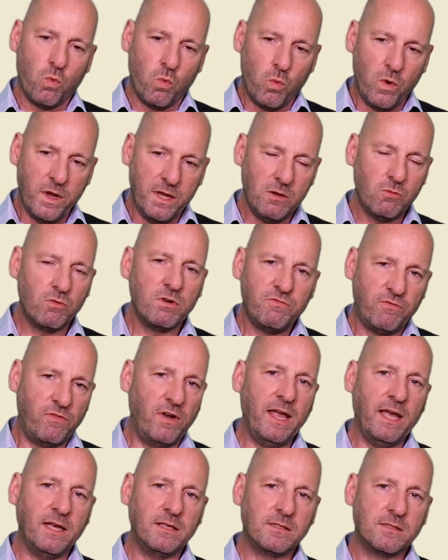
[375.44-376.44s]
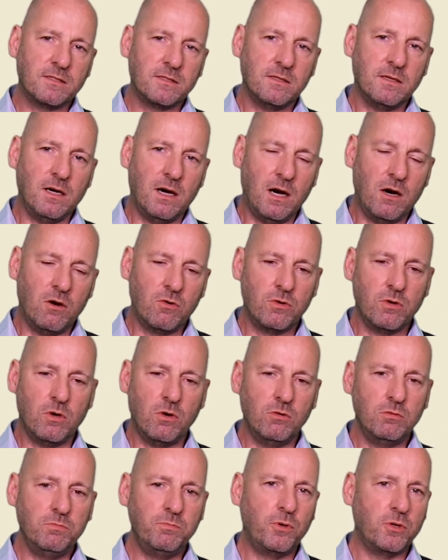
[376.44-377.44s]
we reflect our
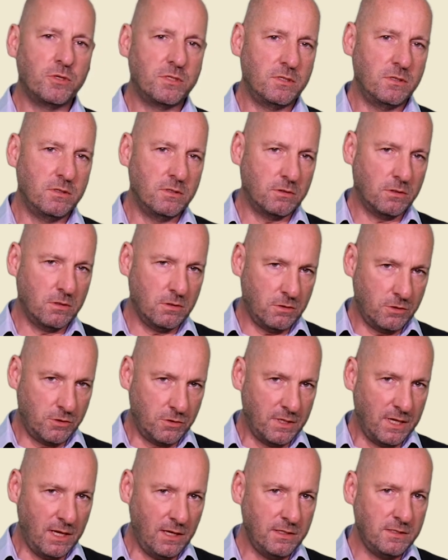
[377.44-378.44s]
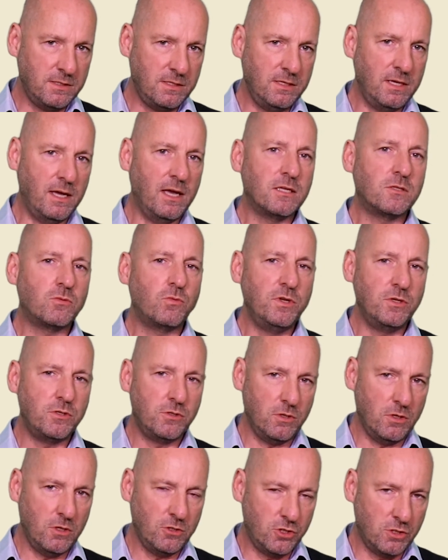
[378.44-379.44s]
own positionality as
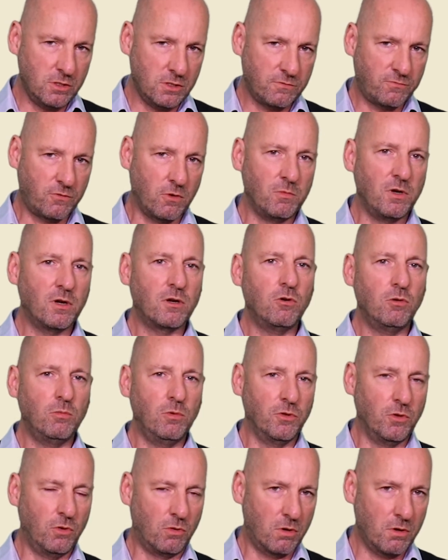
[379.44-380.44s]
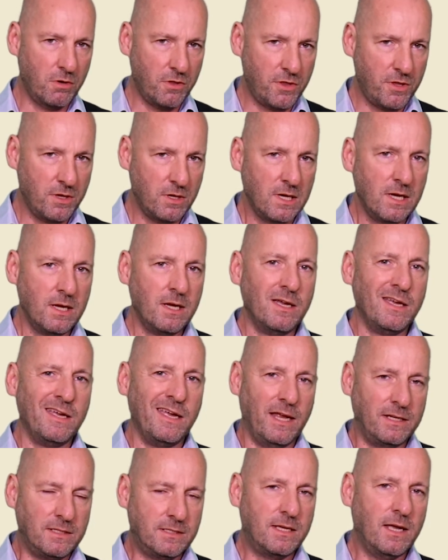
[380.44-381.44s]
researchers from the global north
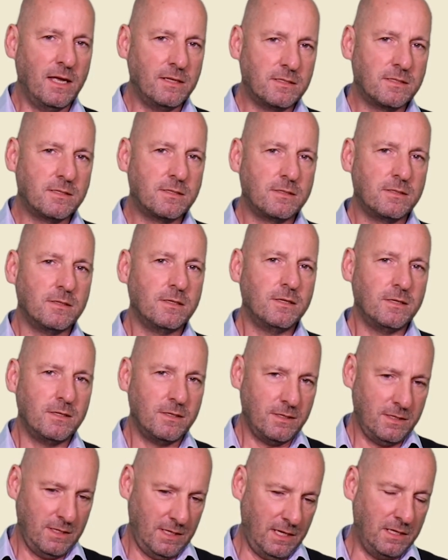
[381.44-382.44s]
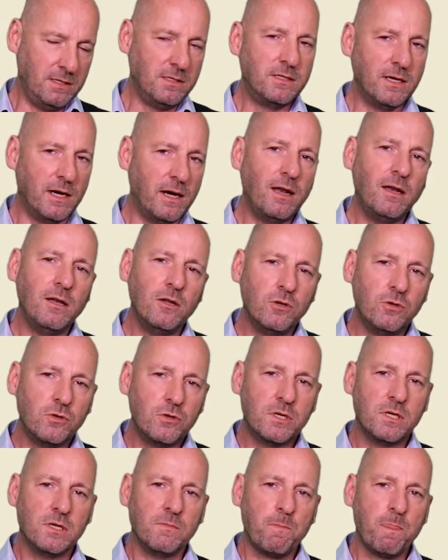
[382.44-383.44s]
and get in
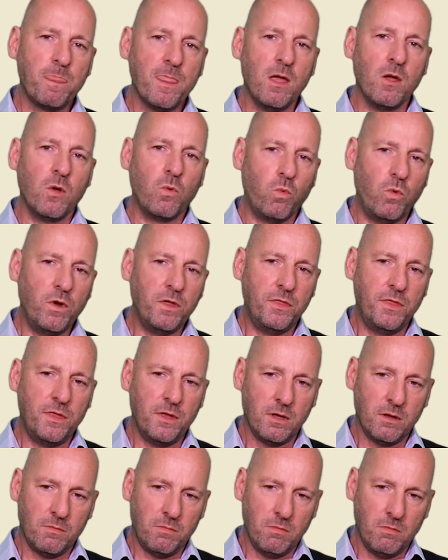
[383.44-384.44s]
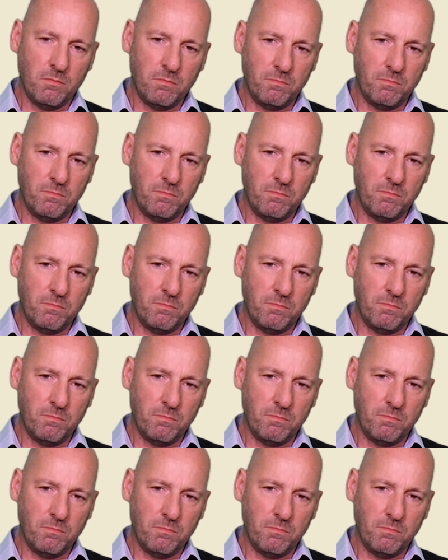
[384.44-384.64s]
dialogue with the